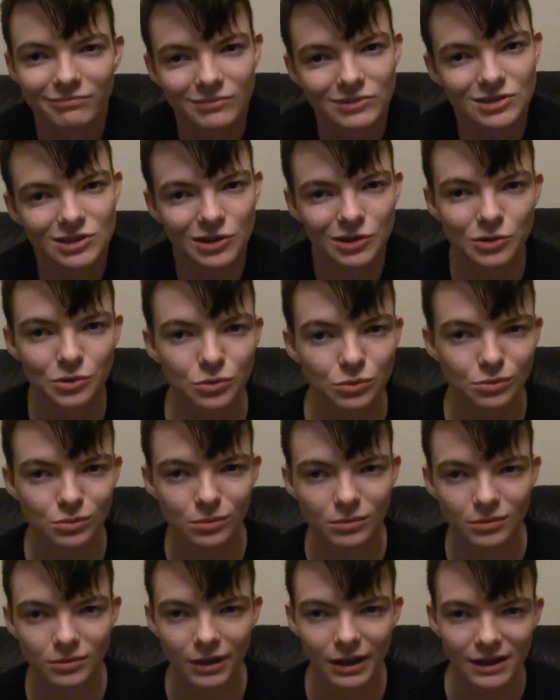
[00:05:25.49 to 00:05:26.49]
So,
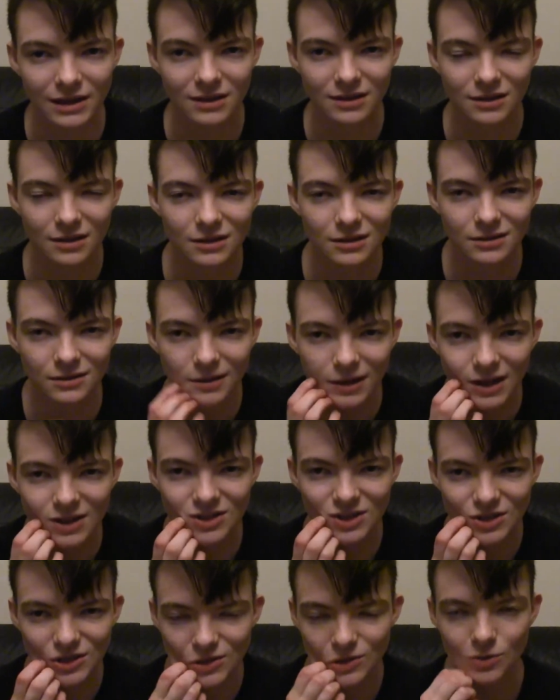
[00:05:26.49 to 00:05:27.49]
like,
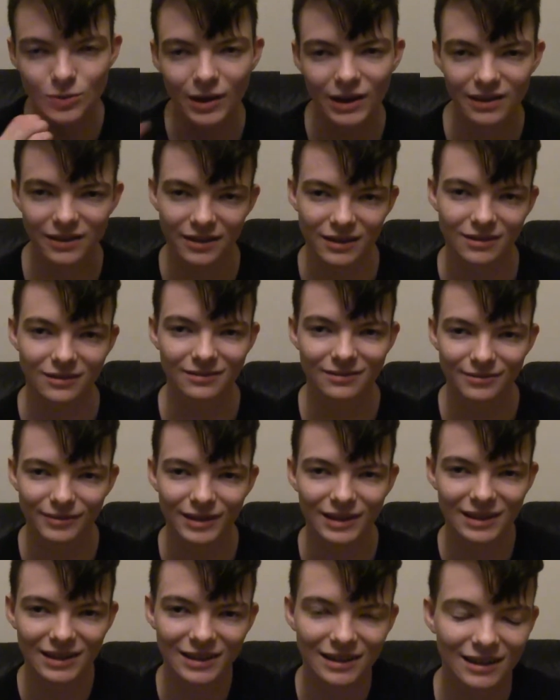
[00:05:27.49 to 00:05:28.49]
it's a two-way thing,
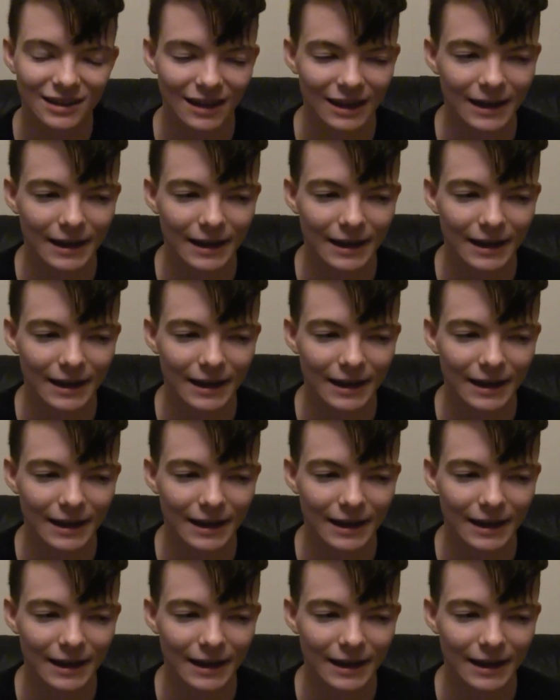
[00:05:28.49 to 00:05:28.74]
really.